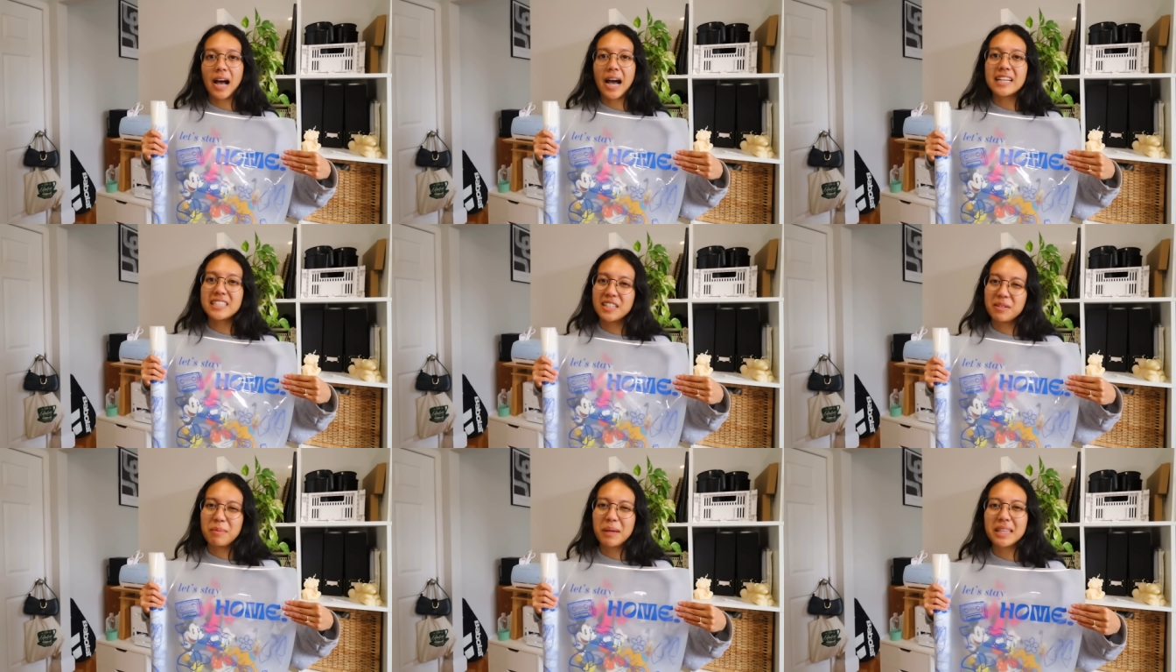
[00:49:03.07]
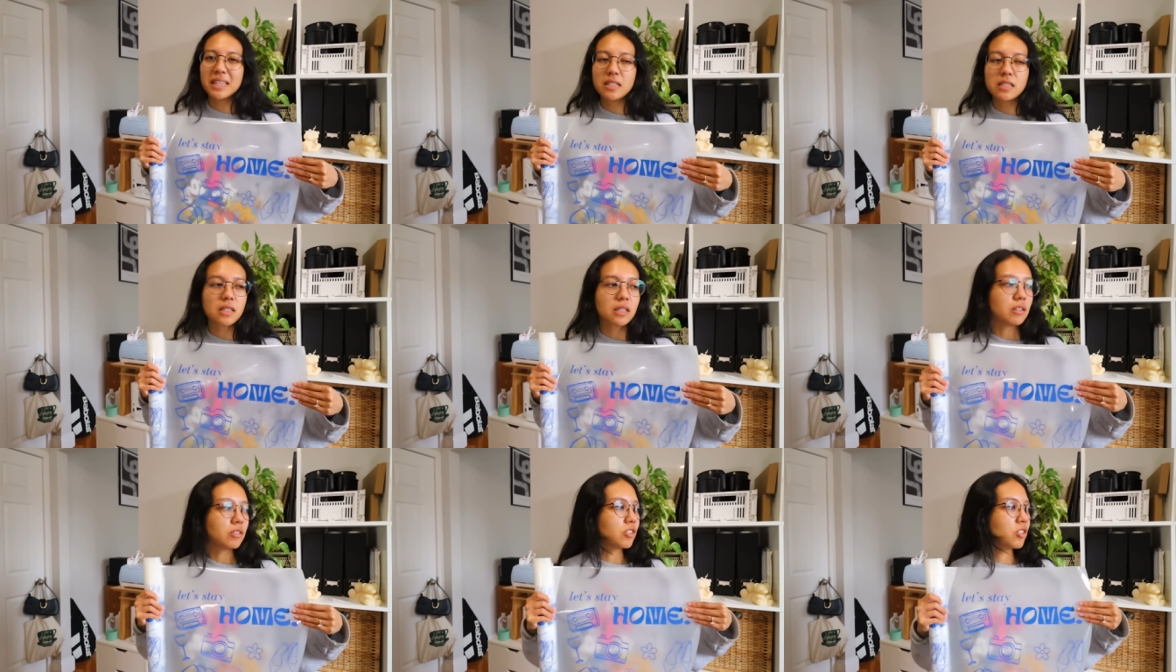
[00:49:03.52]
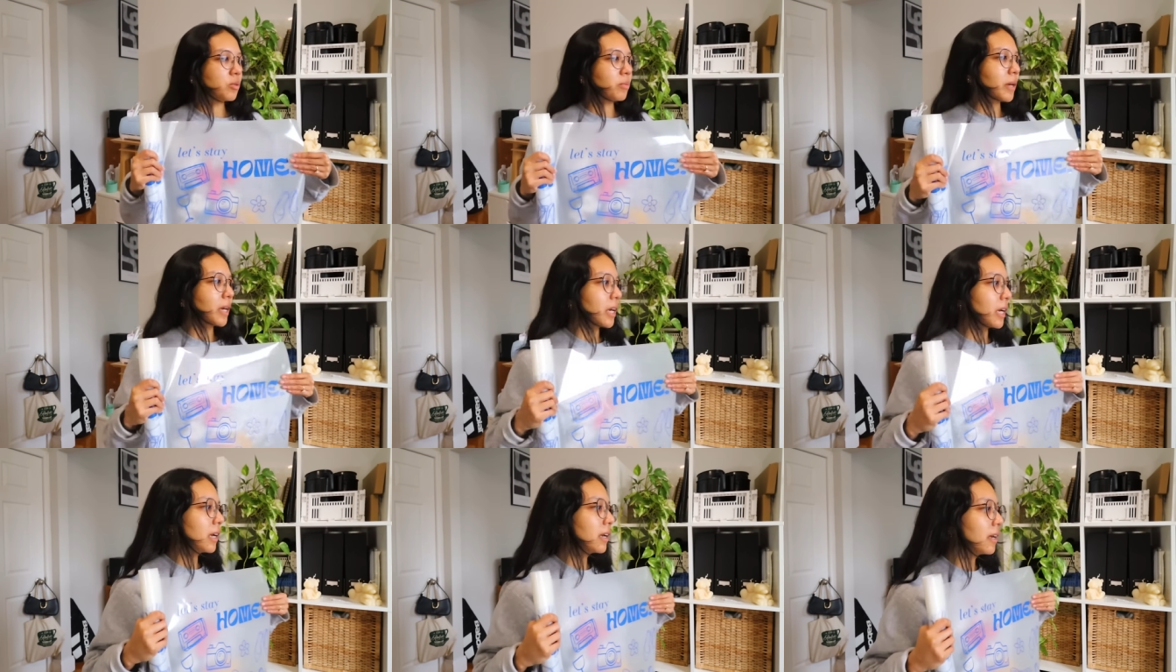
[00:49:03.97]
I did make these a little too
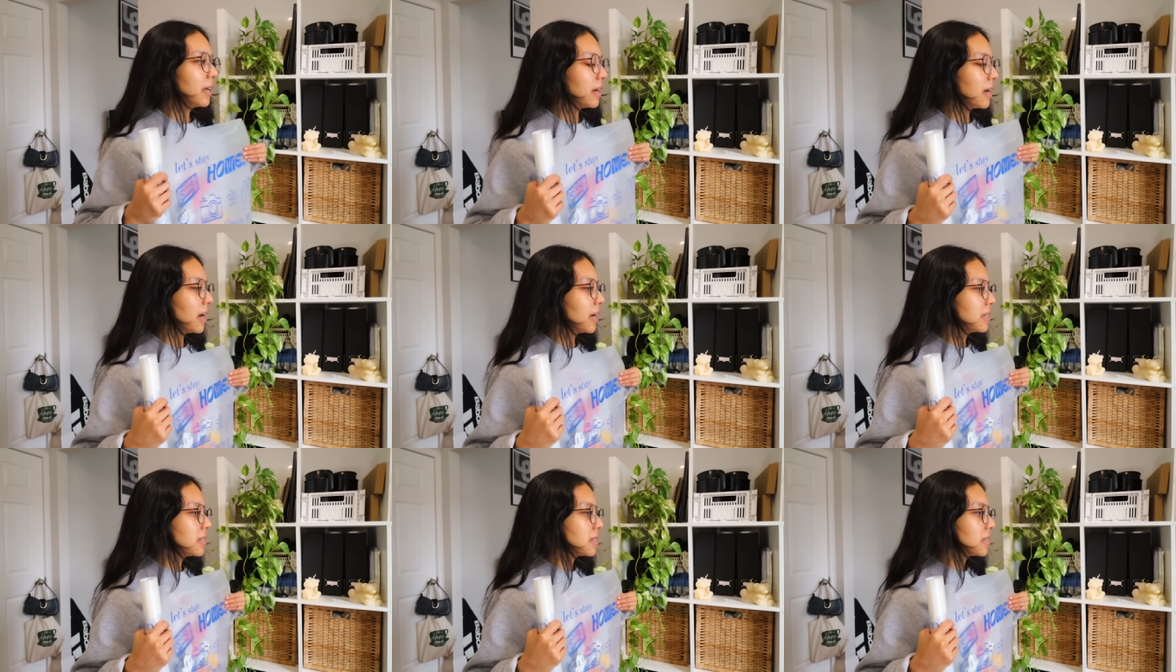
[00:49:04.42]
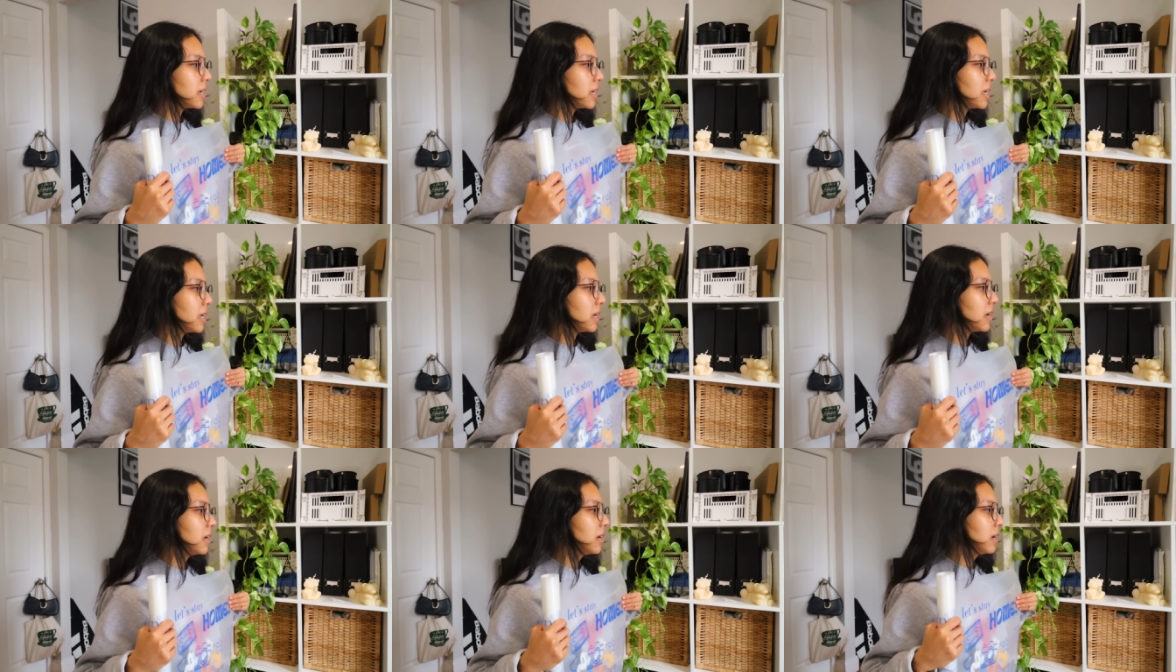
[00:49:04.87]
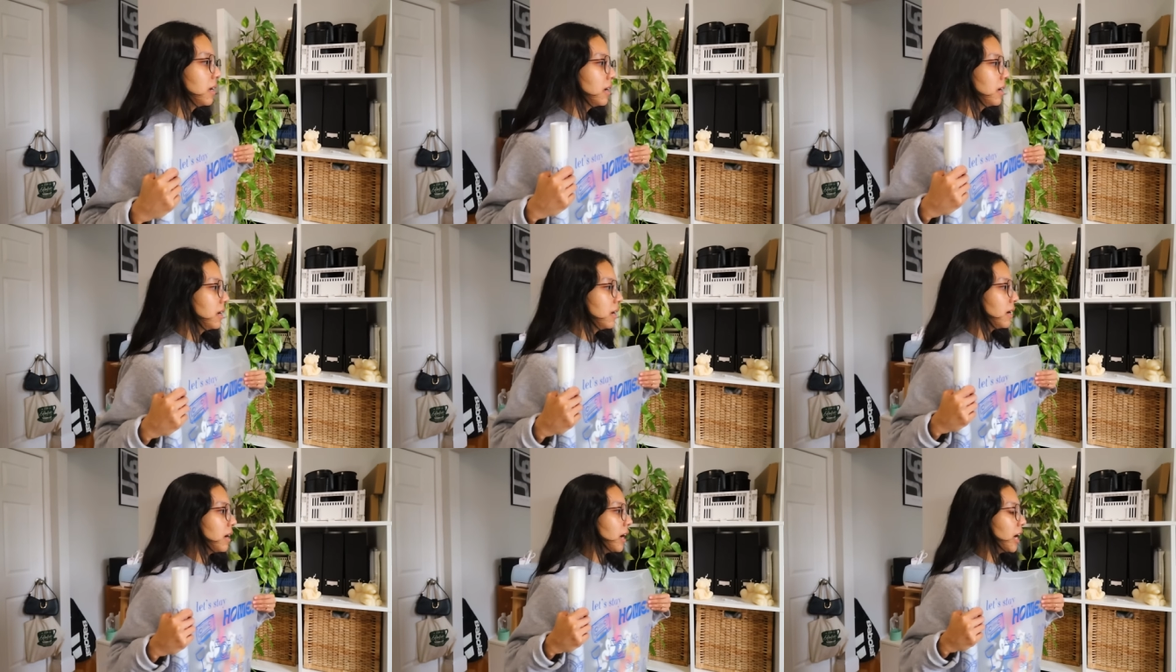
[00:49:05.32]
big in hindsight.
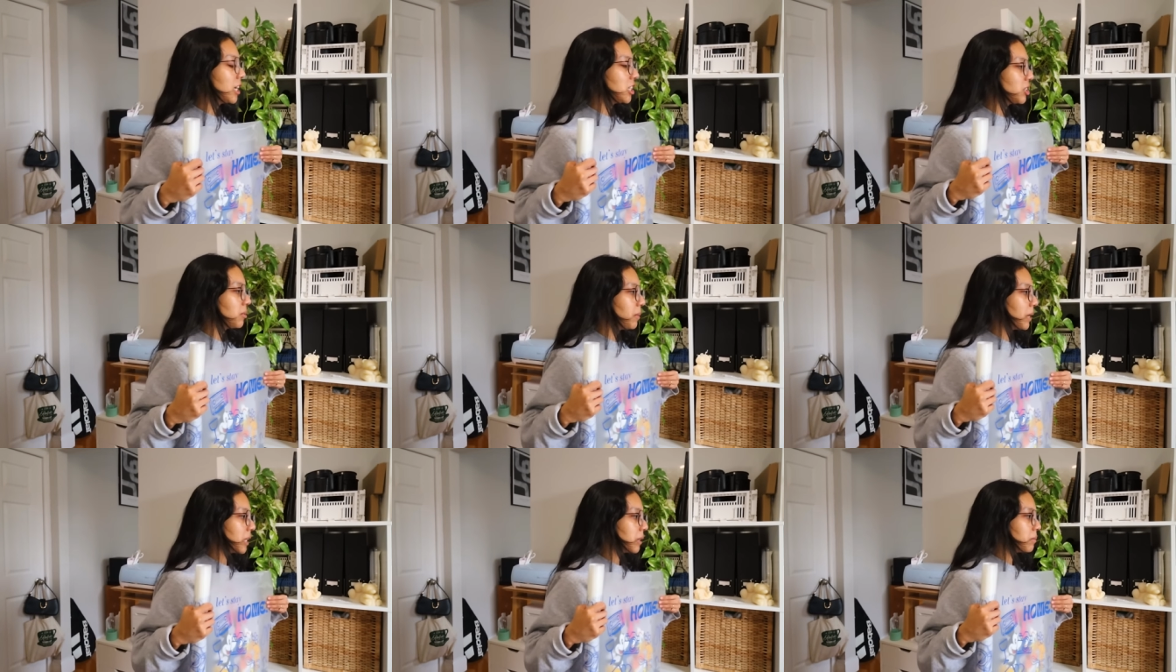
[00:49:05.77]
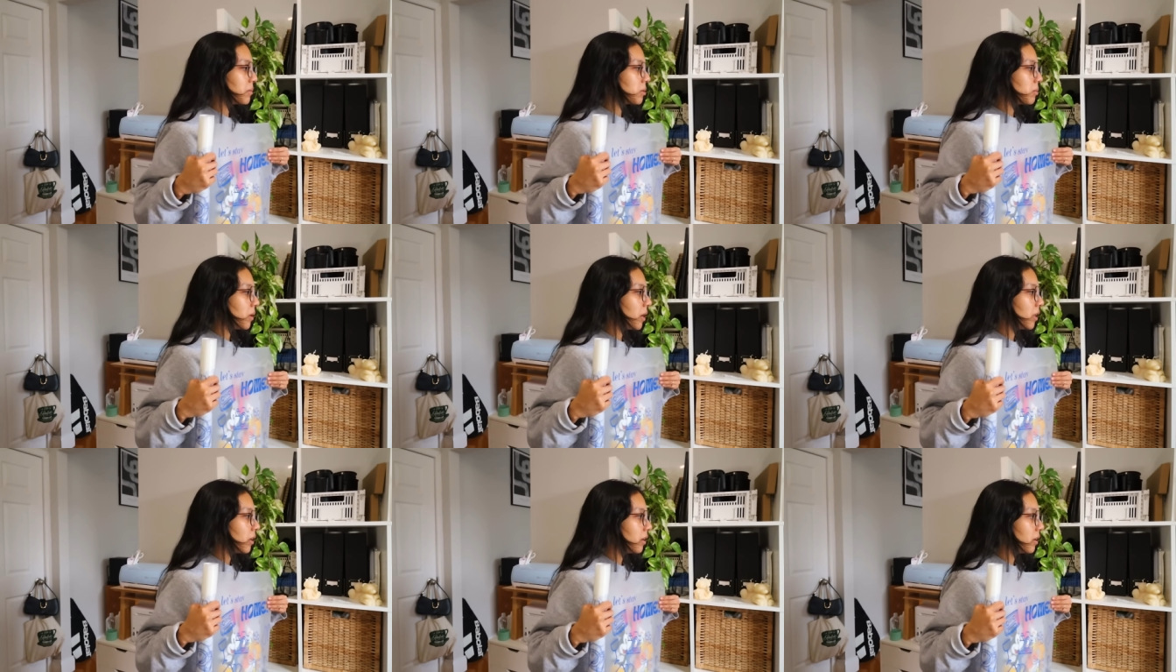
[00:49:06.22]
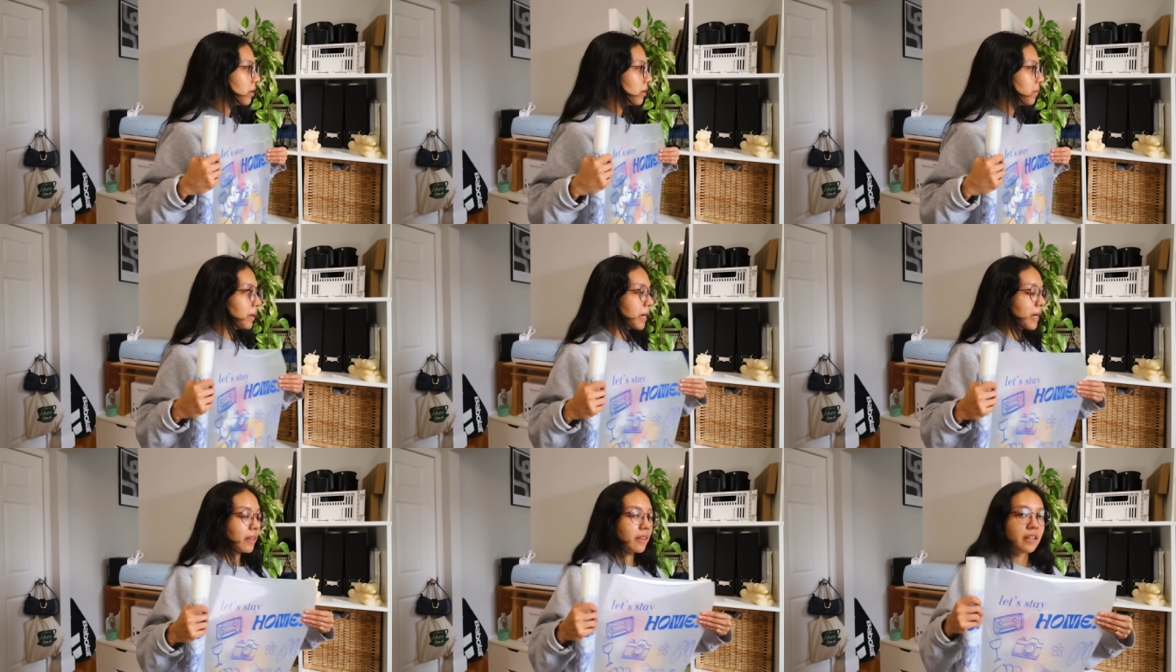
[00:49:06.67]
I should make them smaller,
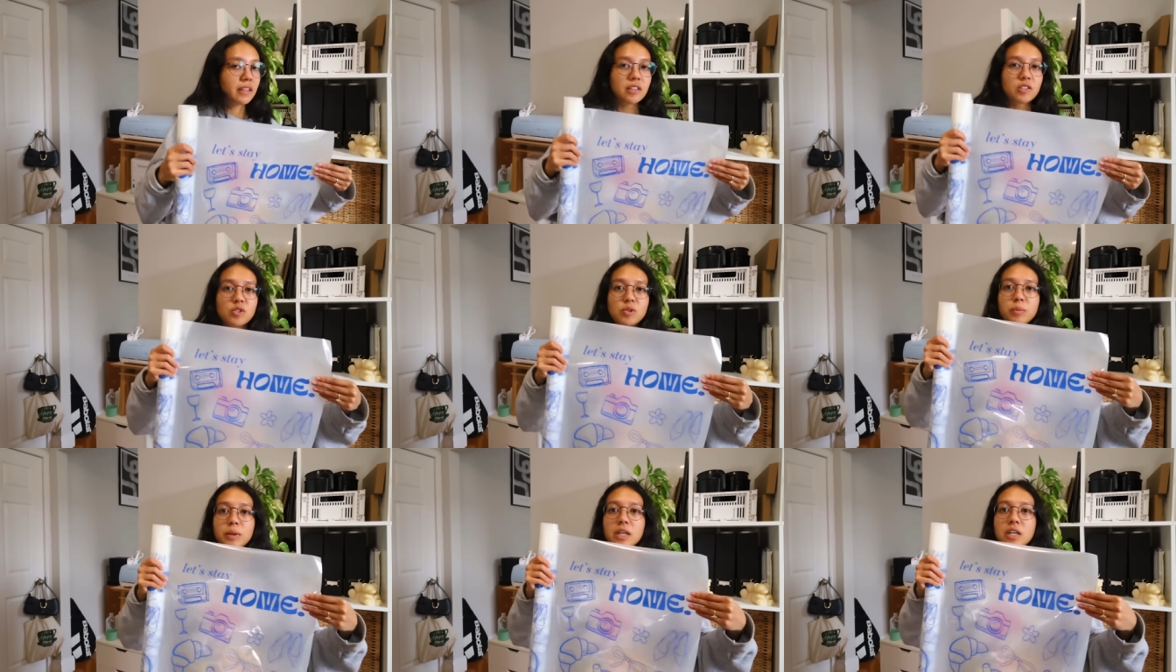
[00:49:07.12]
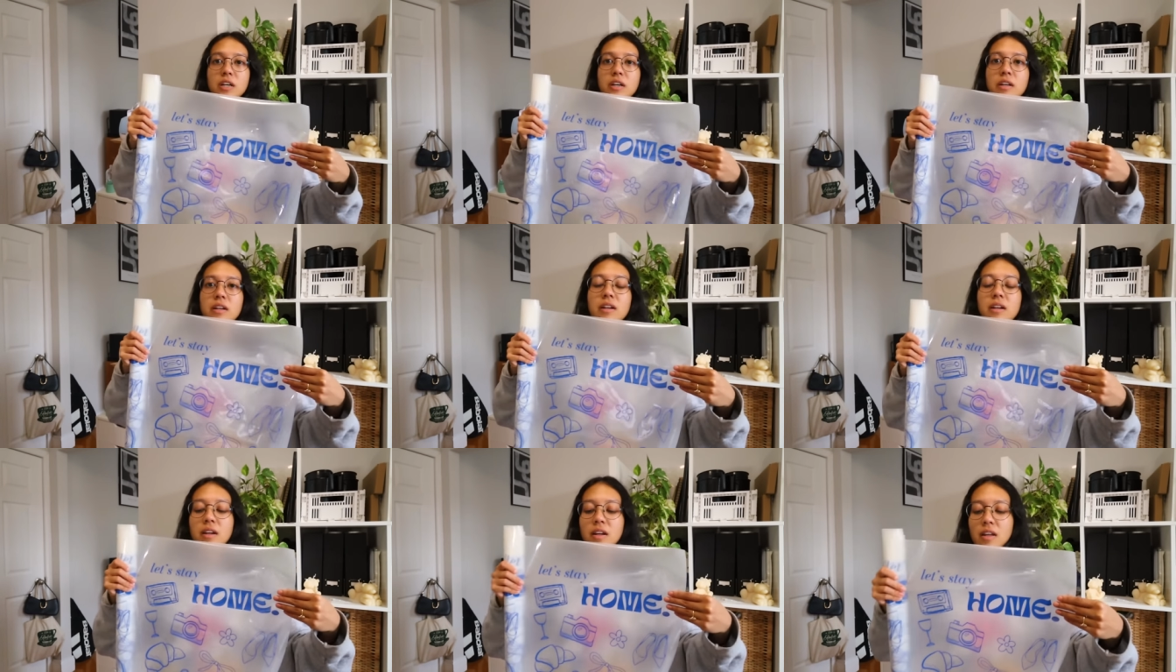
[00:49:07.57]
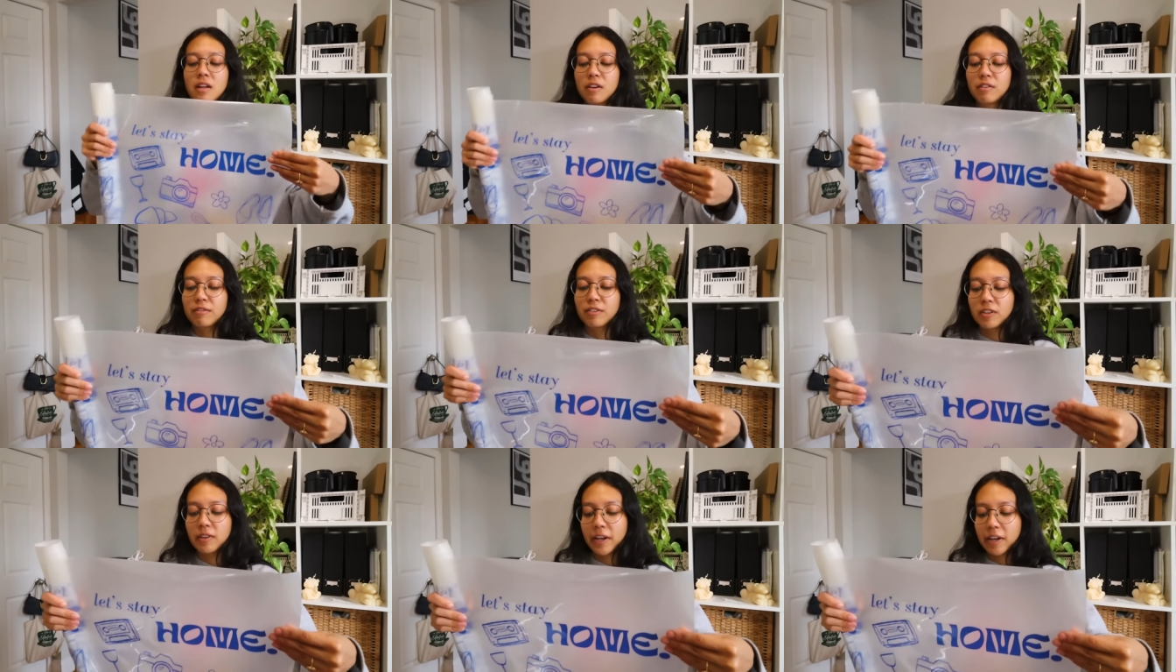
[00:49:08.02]
but I think this will be good
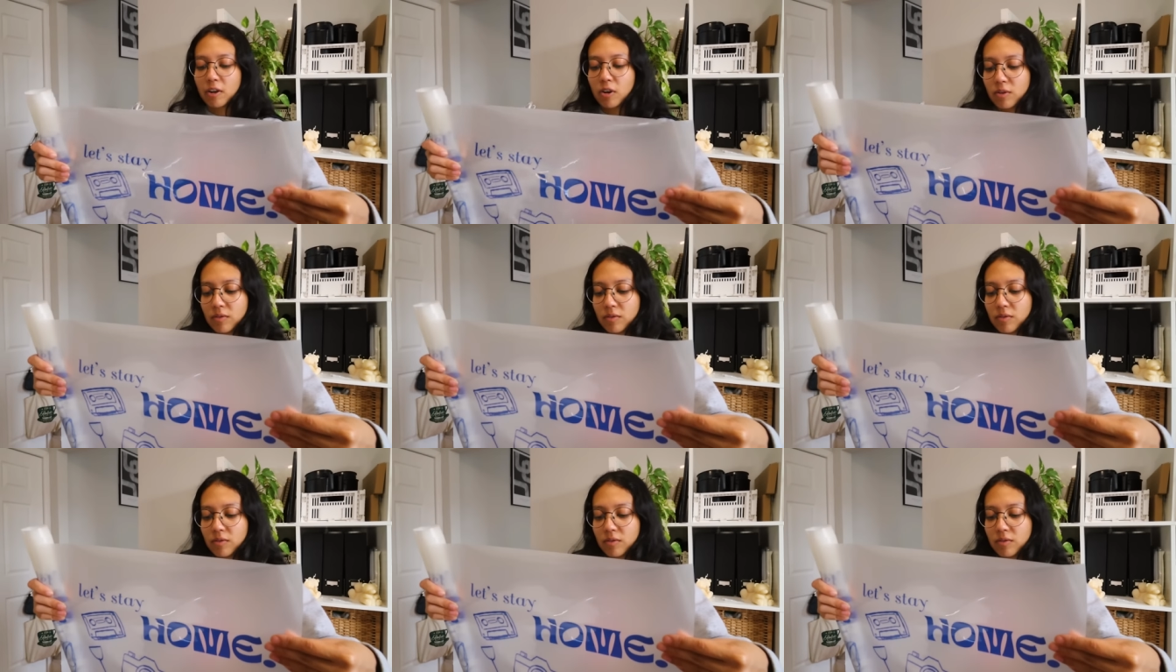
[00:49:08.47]
for like